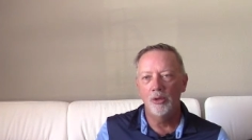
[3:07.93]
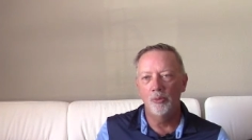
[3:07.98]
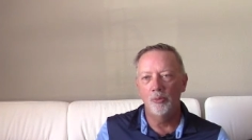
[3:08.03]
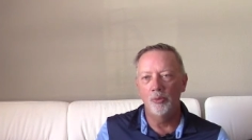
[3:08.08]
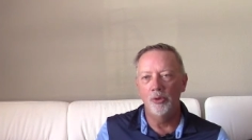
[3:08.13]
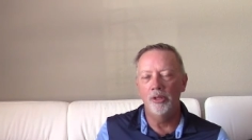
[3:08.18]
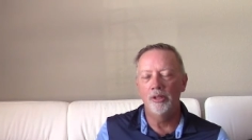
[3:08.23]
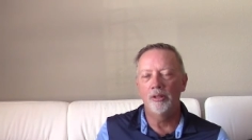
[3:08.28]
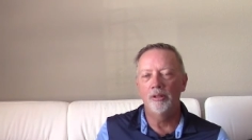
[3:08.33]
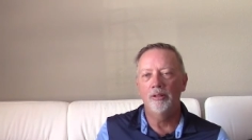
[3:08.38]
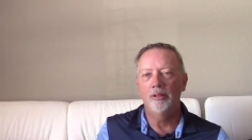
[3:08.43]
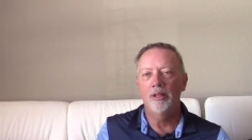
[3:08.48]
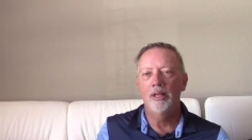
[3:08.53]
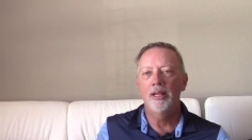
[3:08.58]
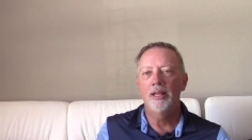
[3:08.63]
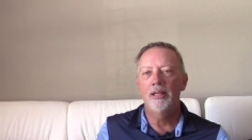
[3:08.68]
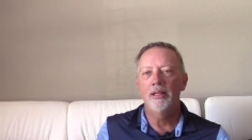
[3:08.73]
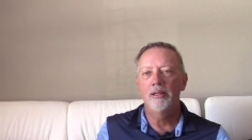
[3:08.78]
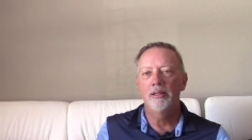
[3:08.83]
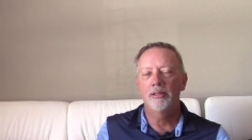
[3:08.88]
will
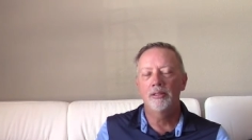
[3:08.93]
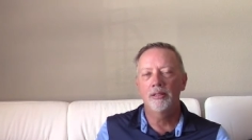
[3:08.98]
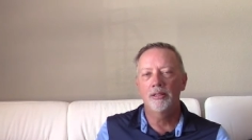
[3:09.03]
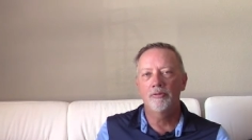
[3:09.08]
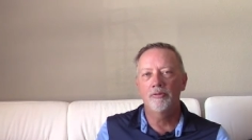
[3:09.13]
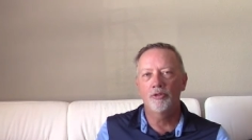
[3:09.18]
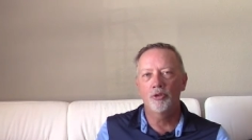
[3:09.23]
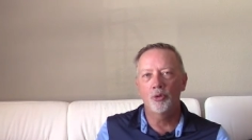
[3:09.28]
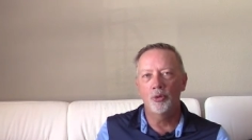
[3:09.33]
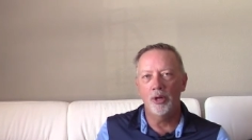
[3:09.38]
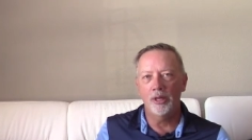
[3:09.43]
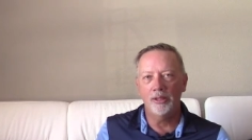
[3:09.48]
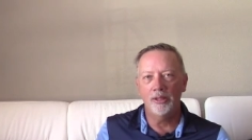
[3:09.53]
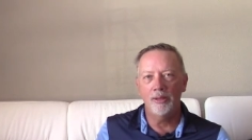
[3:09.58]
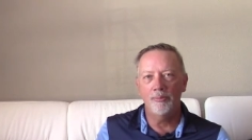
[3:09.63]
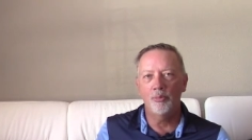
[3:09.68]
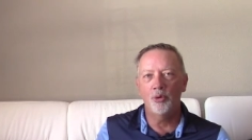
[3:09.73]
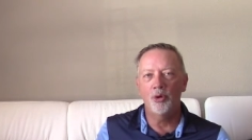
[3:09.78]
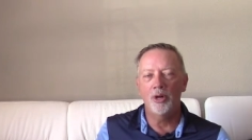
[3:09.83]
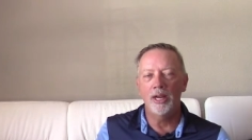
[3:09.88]
trick
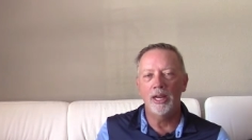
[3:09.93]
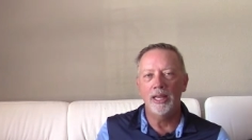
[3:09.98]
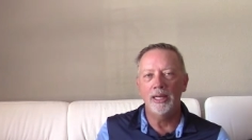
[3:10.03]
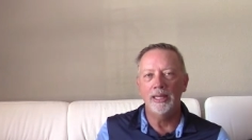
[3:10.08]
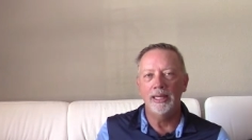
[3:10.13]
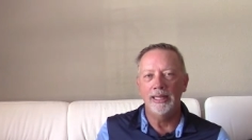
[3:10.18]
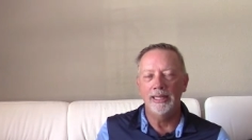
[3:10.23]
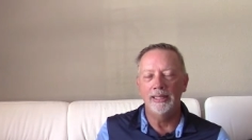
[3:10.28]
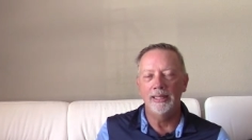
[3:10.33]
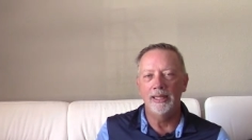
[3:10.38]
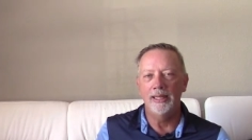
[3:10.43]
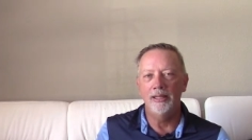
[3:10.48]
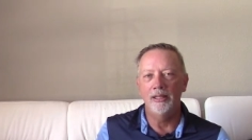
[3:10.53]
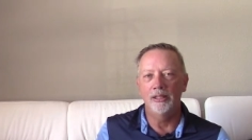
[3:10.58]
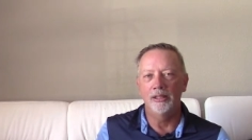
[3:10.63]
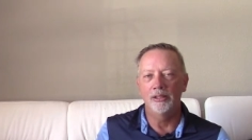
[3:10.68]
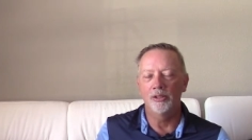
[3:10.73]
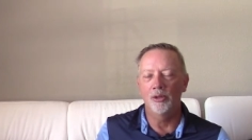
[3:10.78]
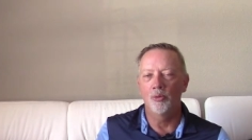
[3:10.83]
the brain into healing.